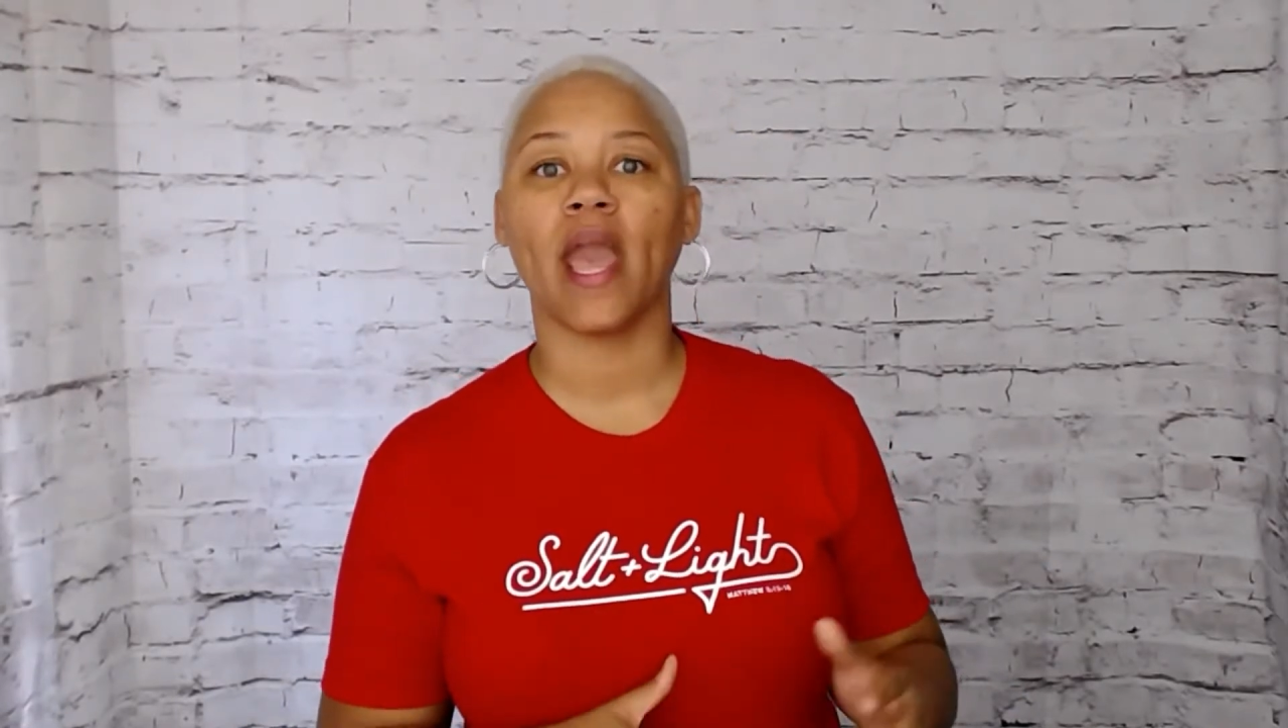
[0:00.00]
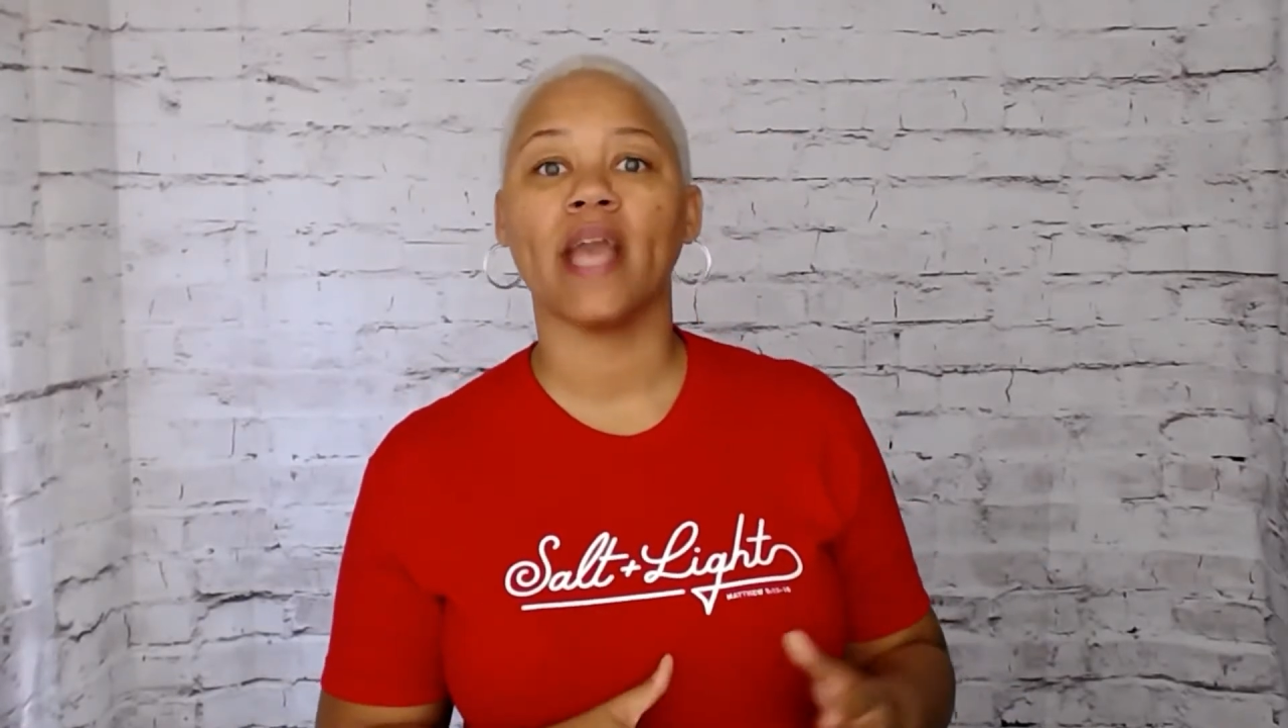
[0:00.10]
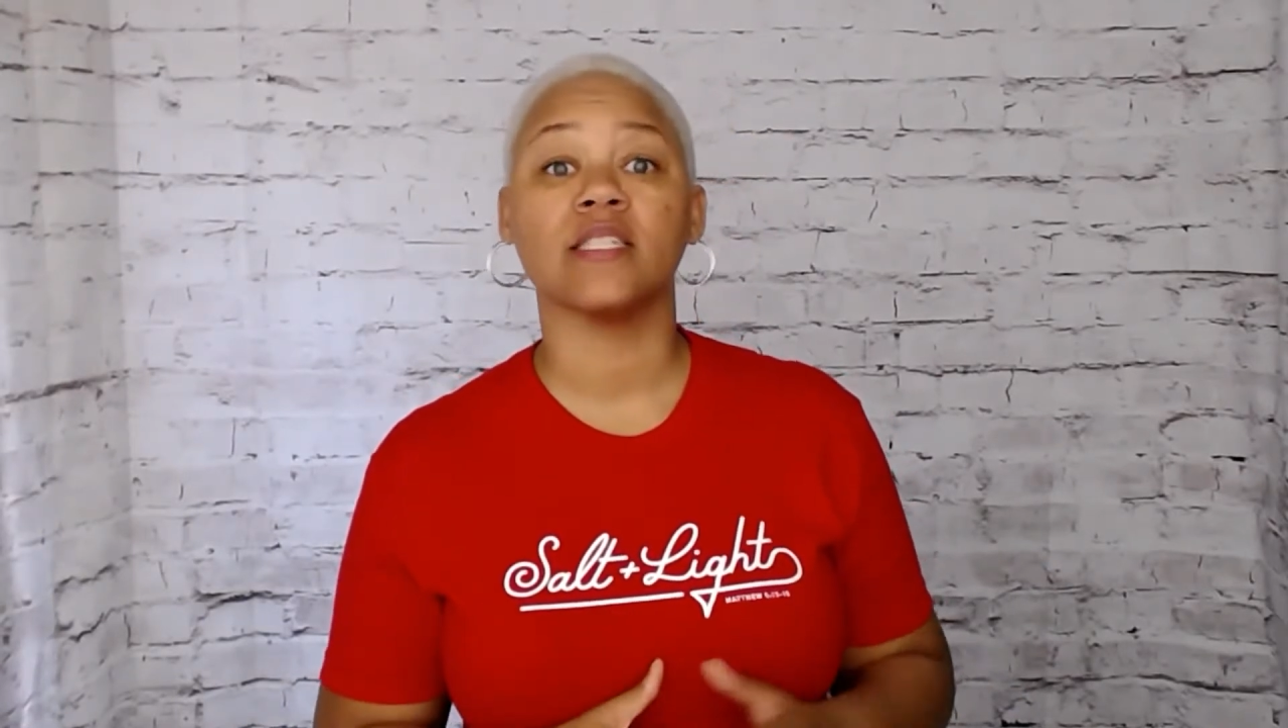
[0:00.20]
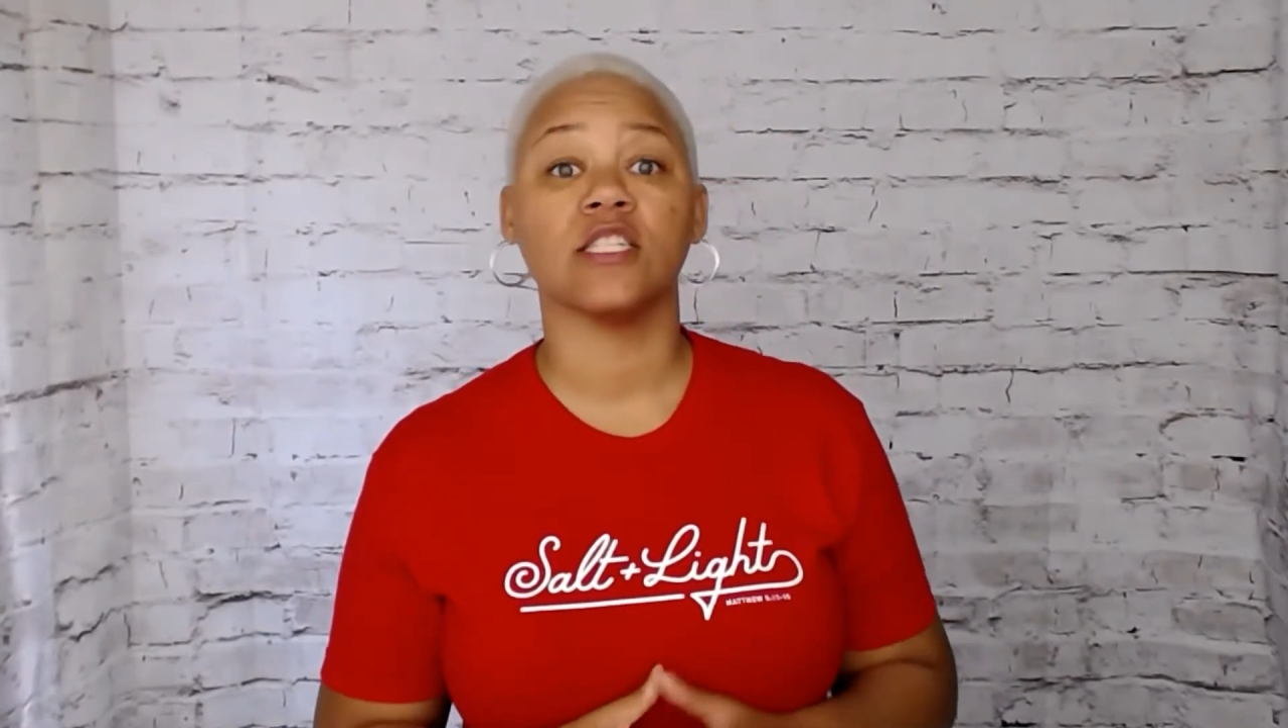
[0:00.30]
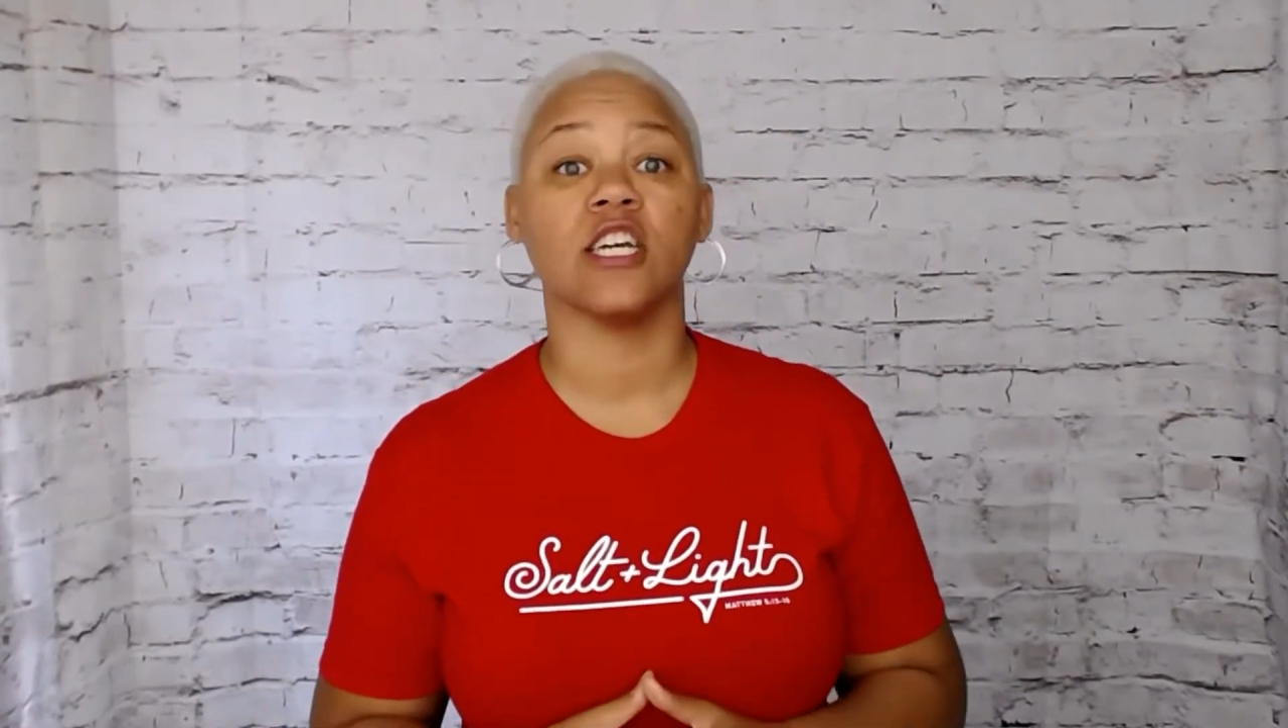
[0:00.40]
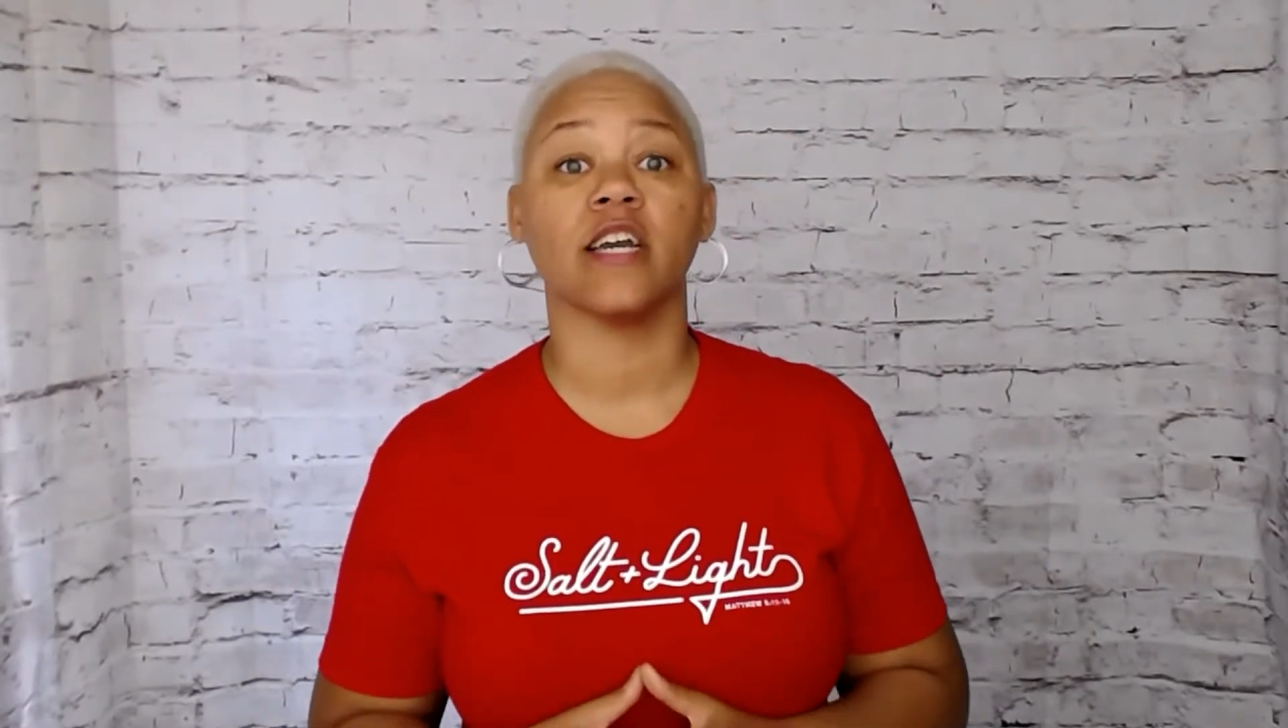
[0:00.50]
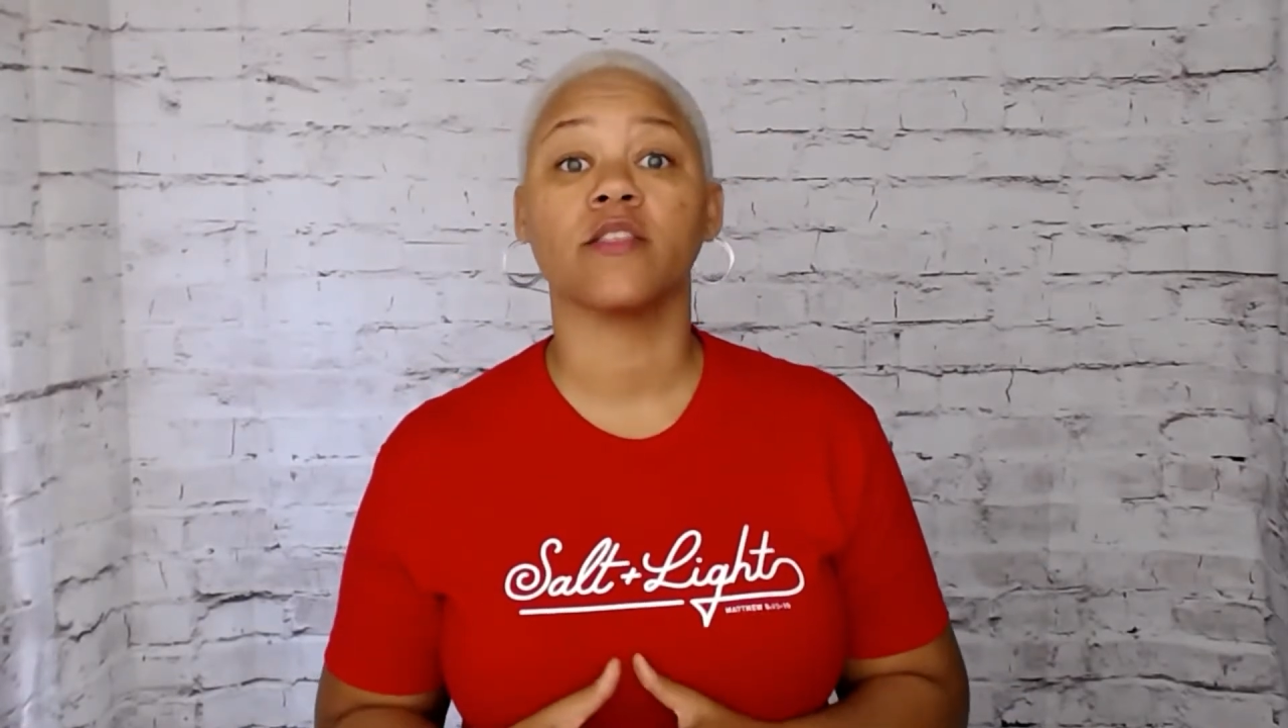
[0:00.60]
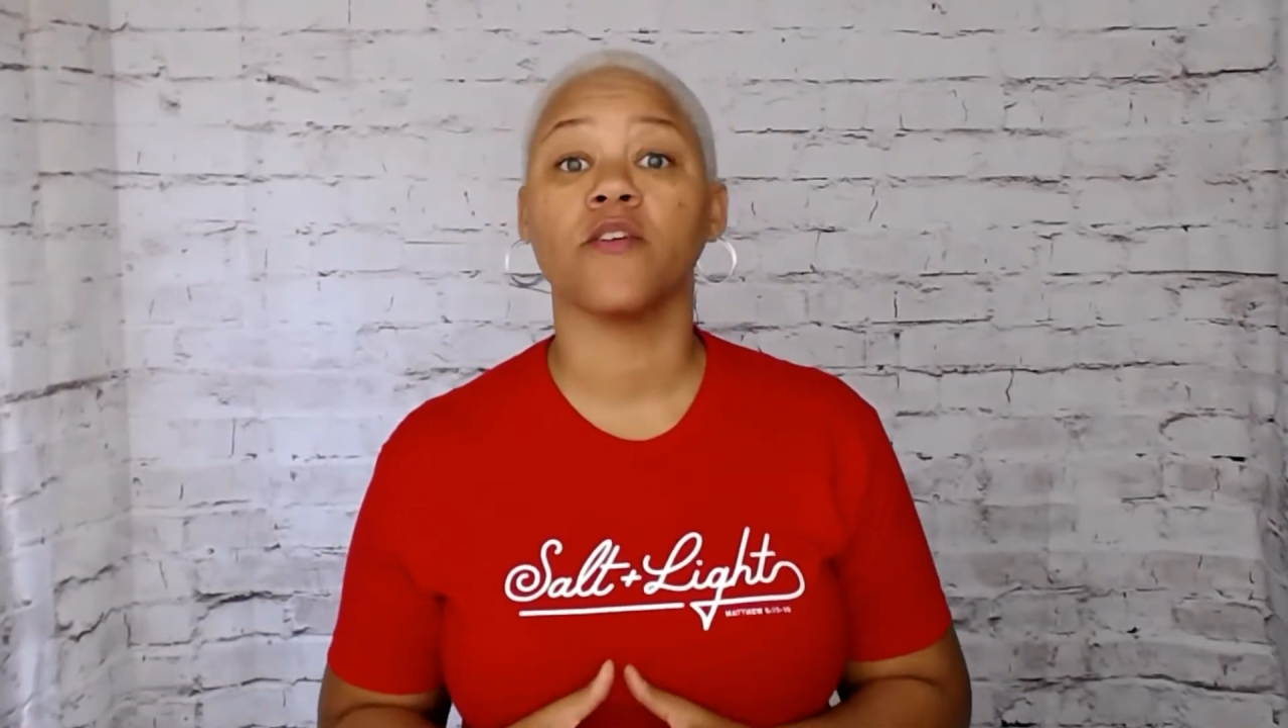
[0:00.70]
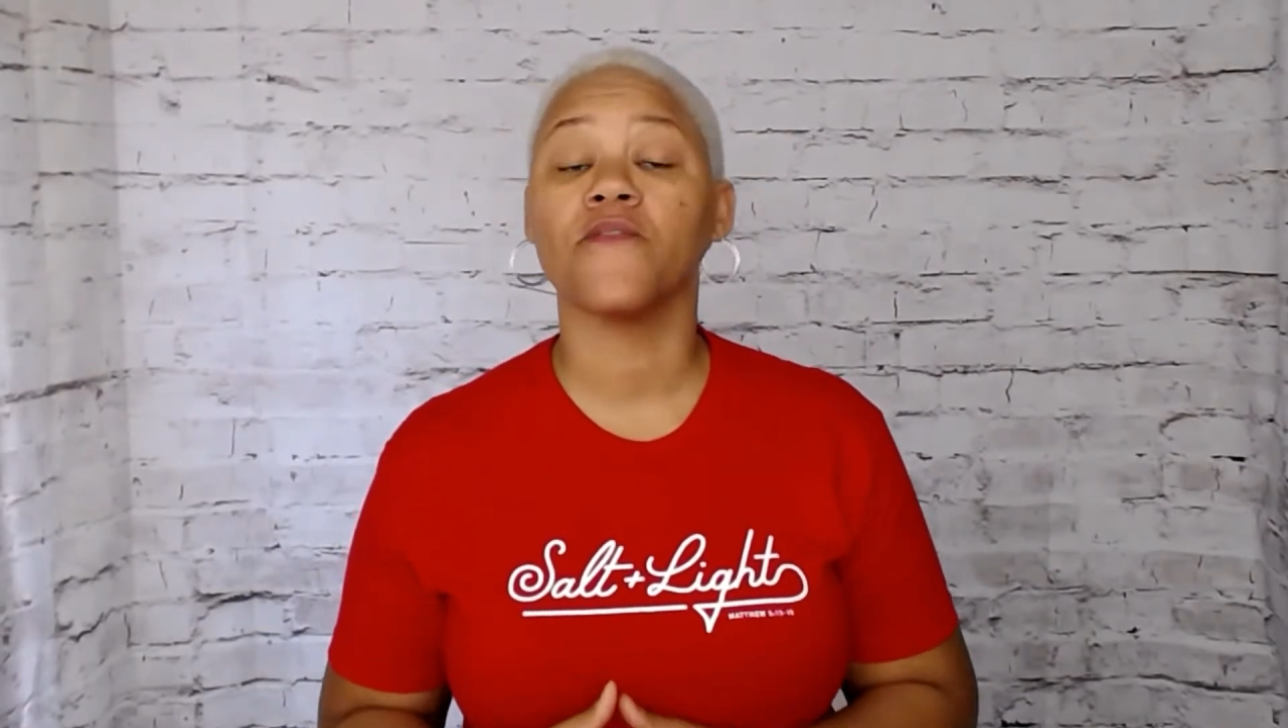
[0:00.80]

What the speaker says: to check their